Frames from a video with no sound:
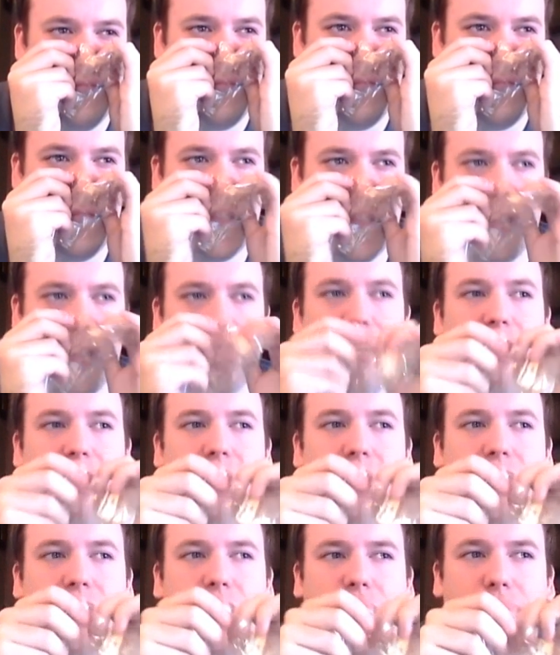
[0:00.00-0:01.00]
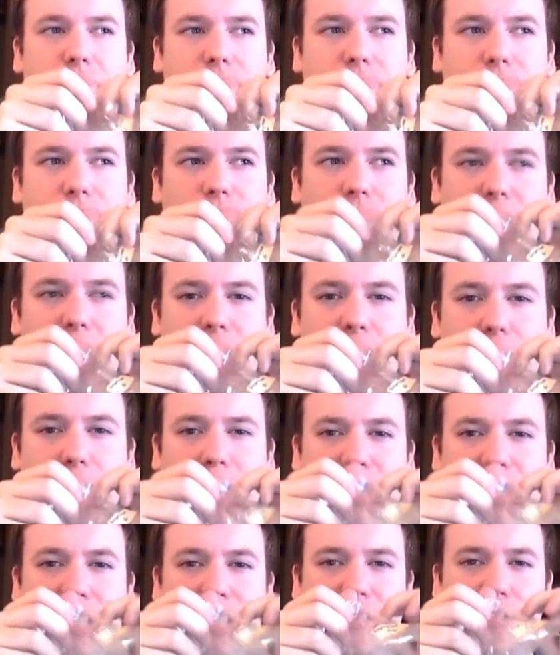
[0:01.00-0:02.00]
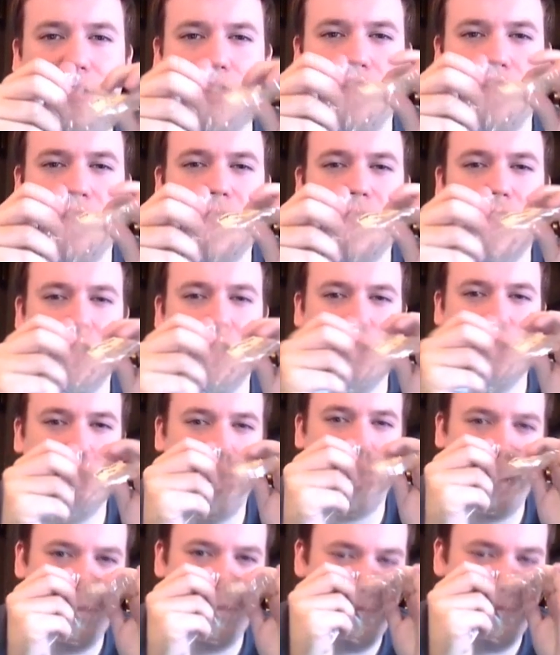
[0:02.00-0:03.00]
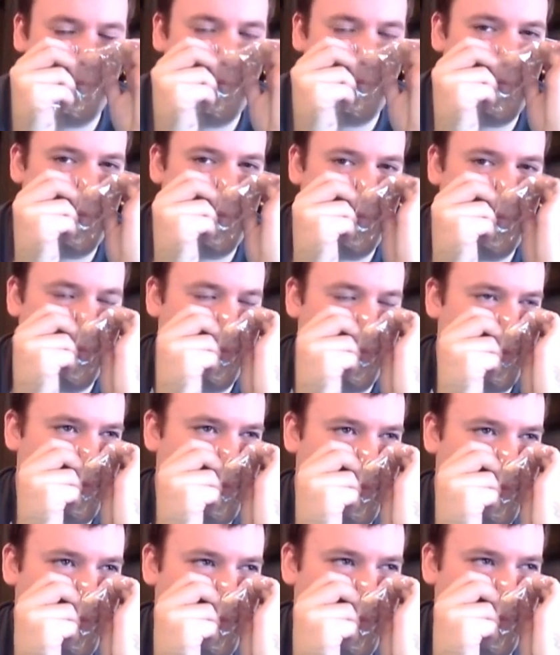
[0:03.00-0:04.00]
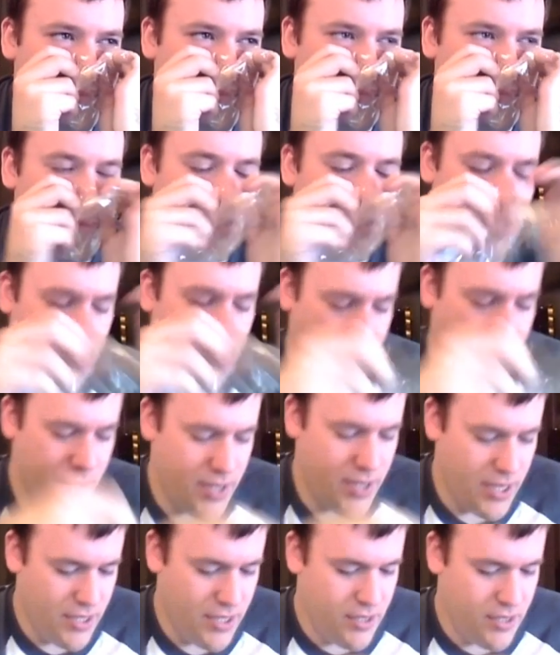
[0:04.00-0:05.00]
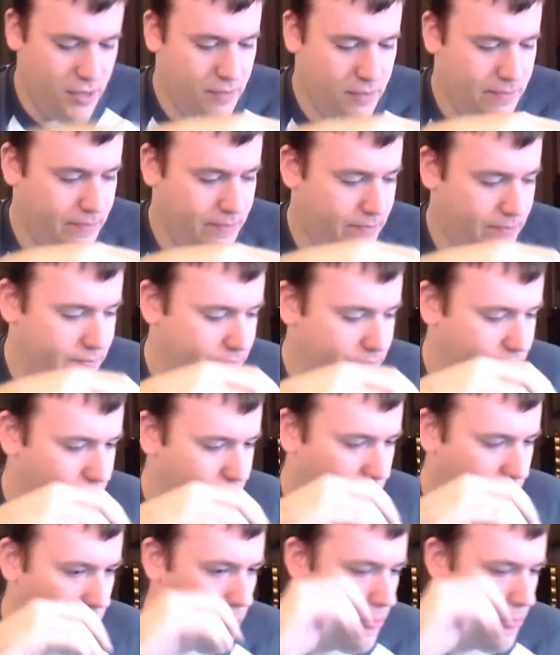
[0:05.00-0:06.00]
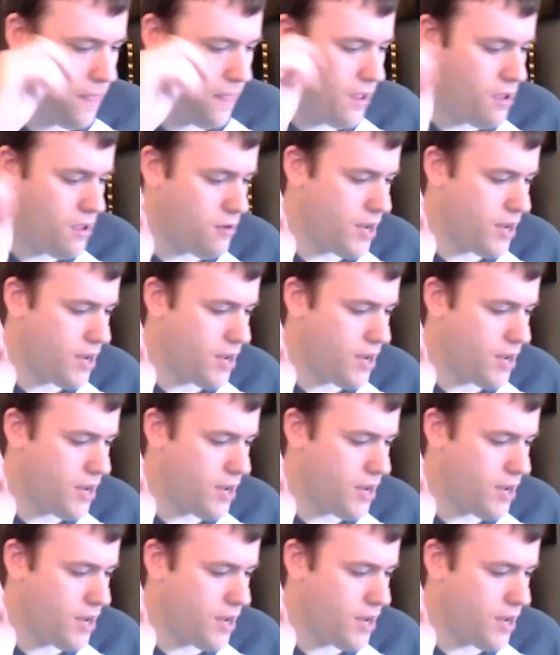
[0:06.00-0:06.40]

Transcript: So I think it's just like a really spicy version of gingerbread. So that one was nice too.